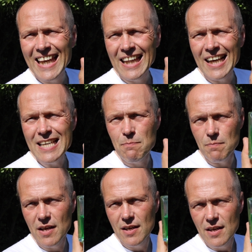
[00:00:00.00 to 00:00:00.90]

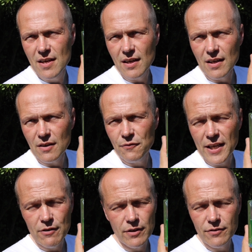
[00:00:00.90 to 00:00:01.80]
lime uh,
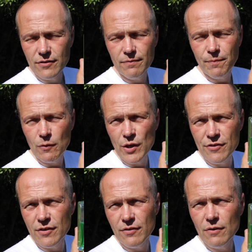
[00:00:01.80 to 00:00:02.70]
fragrance,
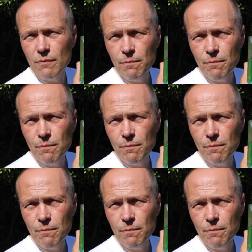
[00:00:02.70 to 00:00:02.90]
which is